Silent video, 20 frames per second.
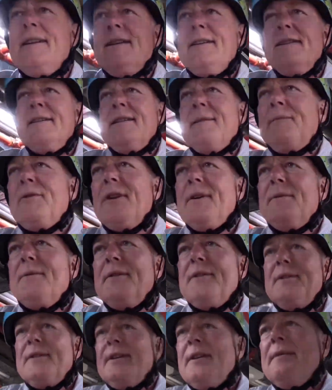sometimes we
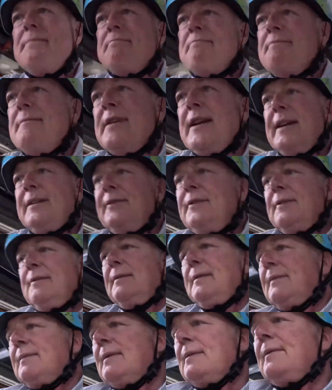just got to make do
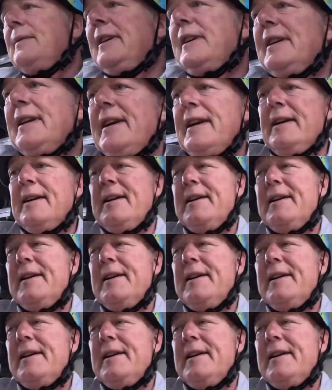with what we can.